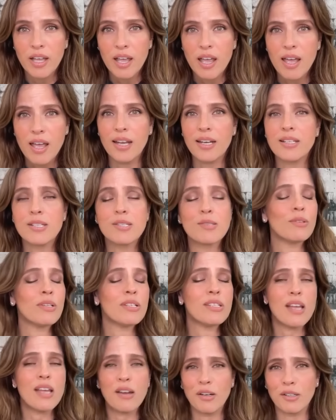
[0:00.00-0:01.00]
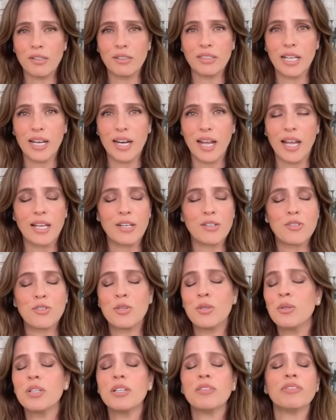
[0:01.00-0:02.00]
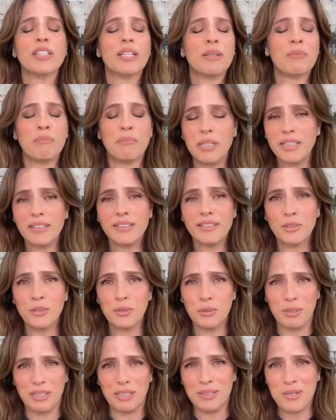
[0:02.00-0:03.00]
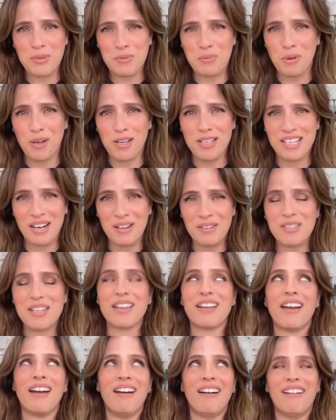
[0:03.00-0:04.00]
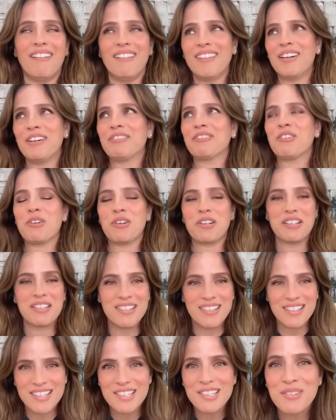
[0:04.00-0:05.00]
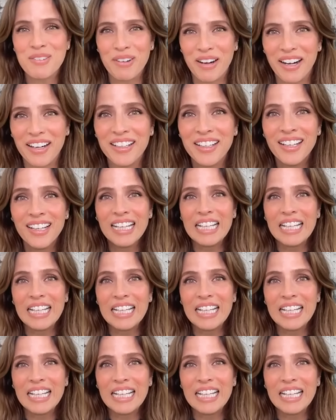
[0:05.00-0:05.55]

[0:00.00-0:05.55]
And as soon as I heard that, I intuitively immediately knew what this was. And I was like, oh, of course, this is great.